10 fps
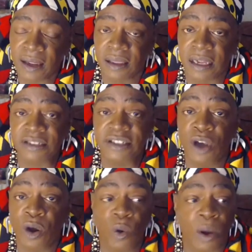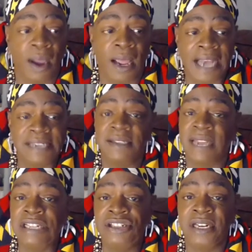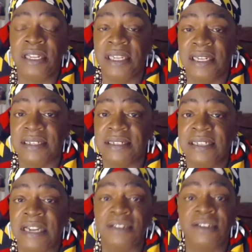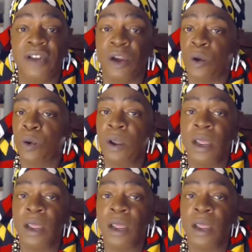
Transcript: There's no isolation in this. There's no